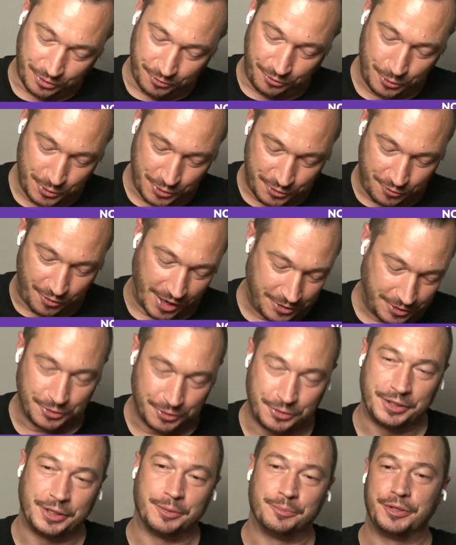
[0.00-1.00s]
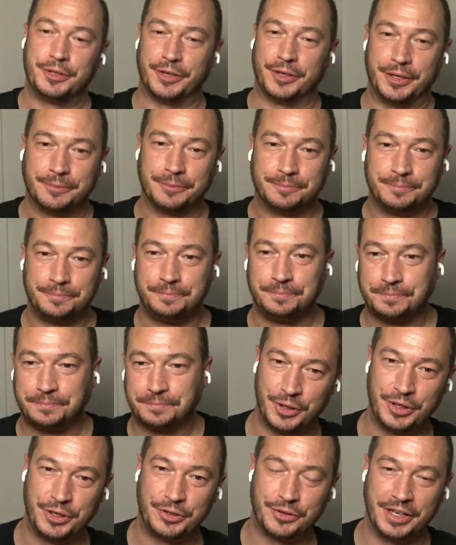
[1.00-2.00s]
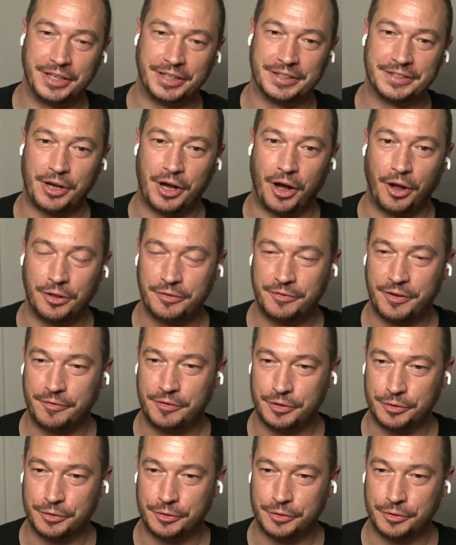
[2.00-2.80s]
confuse fine-tuning and pre-training. Pre-training is all of